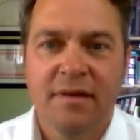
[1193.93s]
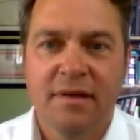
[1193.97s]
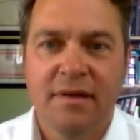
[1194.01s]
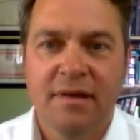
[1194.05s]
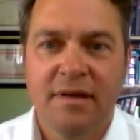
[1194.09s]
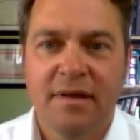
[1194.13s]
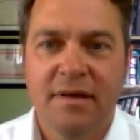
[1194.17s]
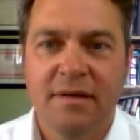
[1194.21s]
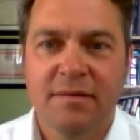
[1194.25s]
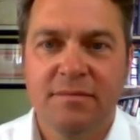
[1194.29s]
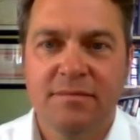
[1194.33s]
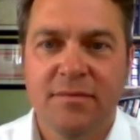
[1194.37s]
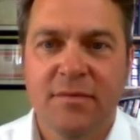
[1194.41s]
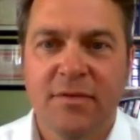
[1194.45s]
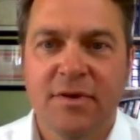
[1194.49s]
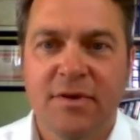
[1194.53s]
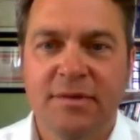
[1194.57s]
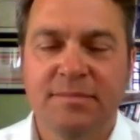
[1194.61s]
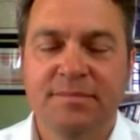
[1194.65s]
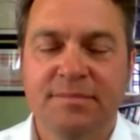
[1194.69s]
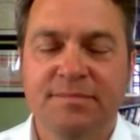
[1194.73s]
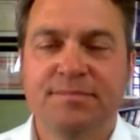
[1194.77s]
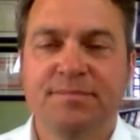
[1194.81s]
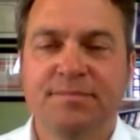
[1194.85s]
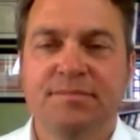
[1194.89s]
Yeah.
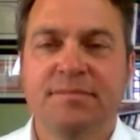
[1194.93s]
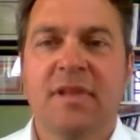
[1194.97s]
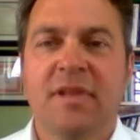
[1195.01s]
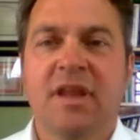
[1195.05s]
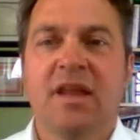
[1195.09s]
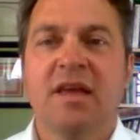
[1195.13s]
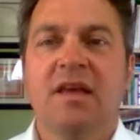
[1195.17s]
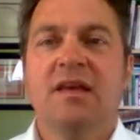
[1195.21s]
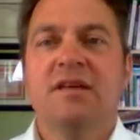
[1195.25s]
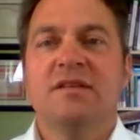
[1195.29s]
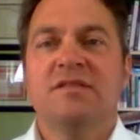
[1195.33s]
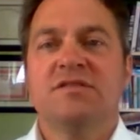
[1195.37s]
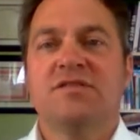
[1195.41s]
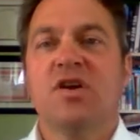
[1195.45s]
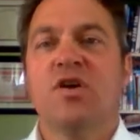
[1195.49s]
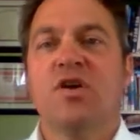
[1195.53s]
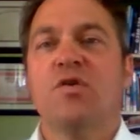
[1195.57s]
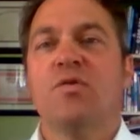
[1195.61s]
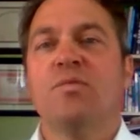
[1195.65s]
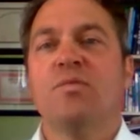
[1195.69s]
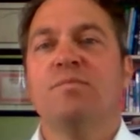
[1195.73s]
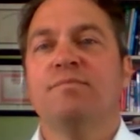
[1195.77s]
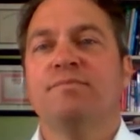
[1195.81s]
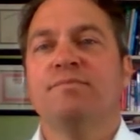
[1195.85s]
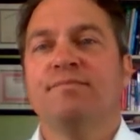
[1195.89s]

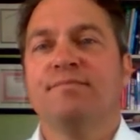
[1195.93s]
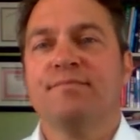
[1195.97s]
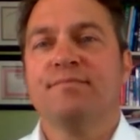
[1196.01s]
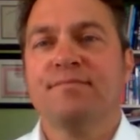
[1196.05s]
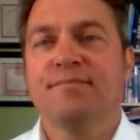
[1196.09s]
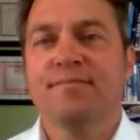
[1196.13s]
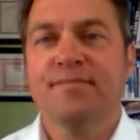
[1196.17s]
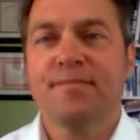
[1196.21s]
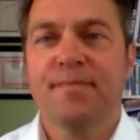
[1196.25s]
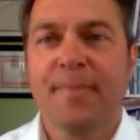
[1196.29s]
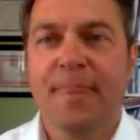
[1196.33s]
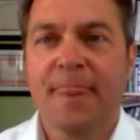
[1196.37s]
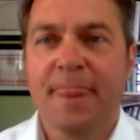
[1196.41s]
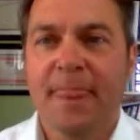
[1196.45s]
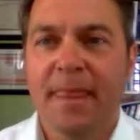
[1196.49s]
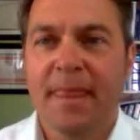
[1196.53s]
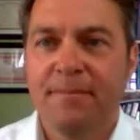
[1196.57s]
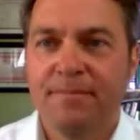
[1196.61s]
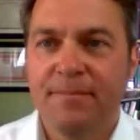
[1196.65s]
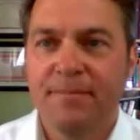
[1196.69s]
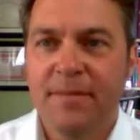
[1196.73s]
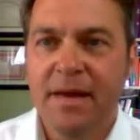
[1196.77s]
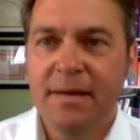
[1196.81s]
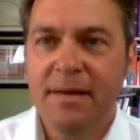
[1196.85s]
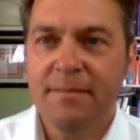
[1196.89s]
So,
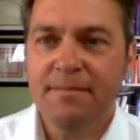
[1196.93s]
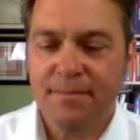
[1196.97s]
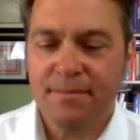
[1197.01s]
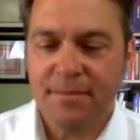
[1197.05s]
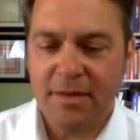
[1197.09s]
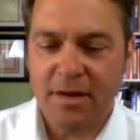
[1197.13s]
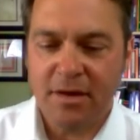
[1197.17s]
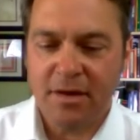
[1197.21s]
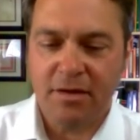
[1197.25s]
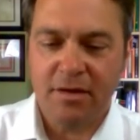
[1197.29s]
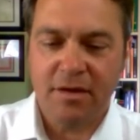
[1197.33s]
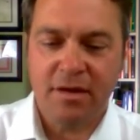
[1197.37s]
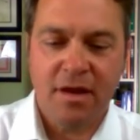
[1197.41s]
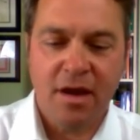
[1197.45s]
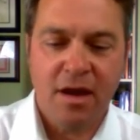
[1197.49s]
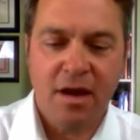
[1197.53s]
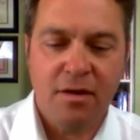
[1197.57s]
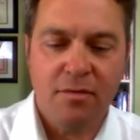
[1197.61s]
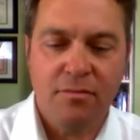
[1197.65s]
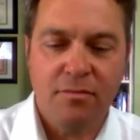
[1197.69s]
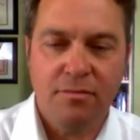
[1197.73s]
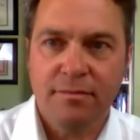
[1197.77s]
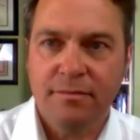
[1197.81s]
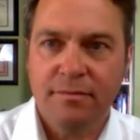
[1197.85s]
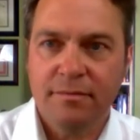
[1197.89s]
yeah, there you
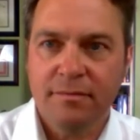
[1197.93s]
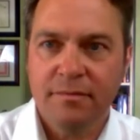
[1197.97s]
go.